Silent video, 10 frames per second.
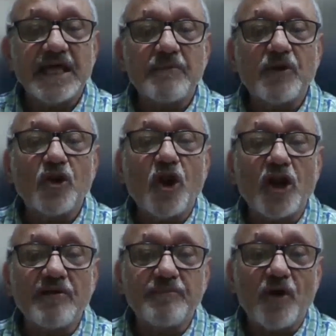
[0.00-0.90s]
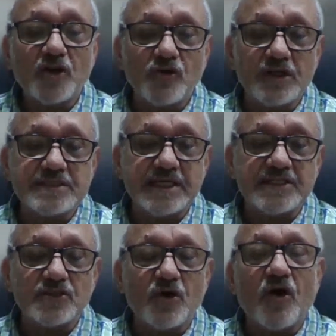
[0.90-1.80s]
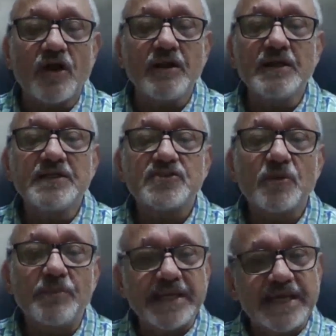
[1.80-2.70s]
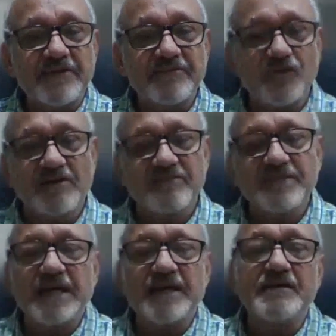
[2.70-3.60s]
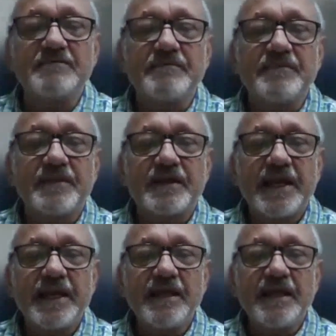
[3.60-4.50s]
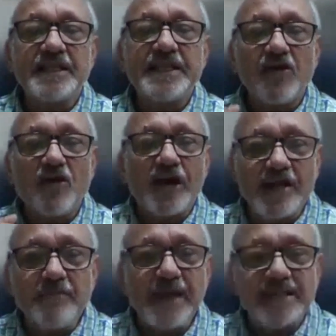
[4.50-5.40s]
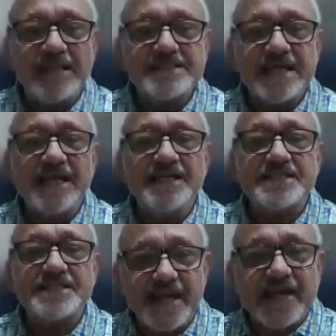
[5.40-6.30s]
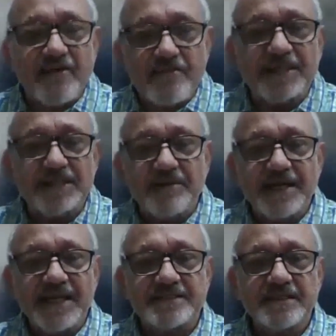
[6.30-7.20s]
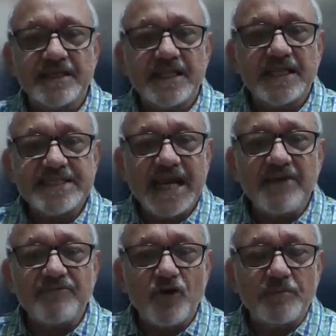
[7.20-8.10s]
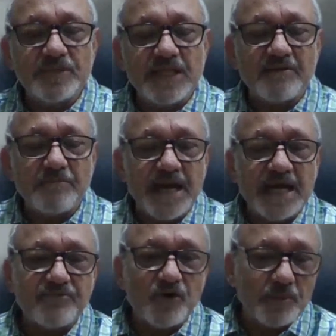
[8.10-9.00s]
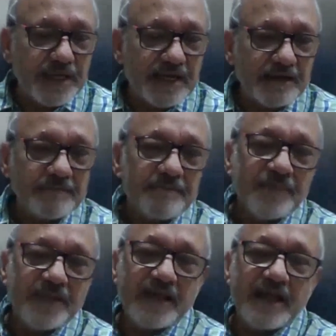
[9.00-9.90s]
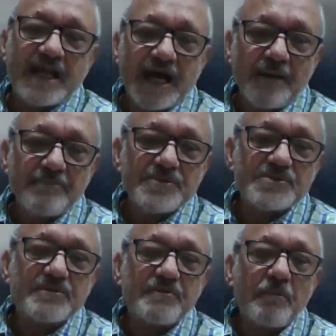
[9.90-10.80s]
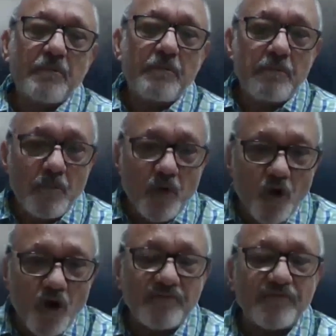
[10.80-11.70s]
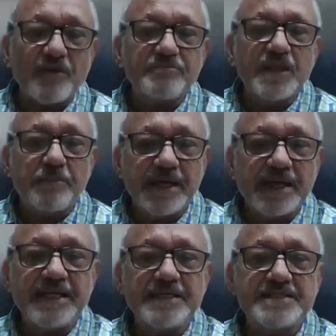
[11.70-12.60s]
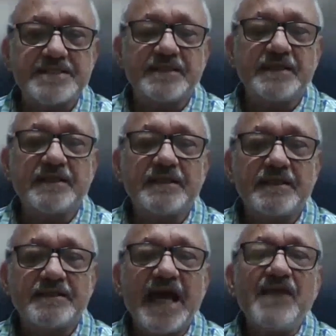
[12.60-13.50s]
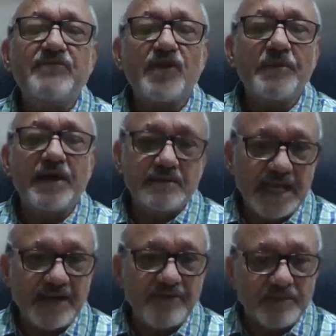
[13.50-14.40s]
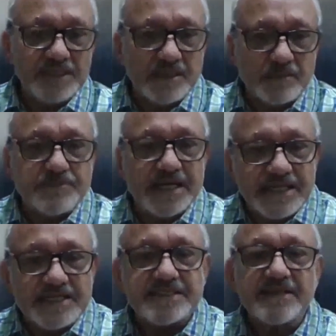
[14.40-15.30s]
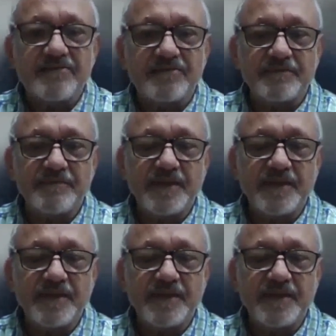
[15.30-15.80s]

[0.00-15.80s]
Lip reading: There are a lot of potholes and so on. So be careful of that. Right? They already made the child scared of mathematics. The that math phobia comes more from the parents than from the subject itself.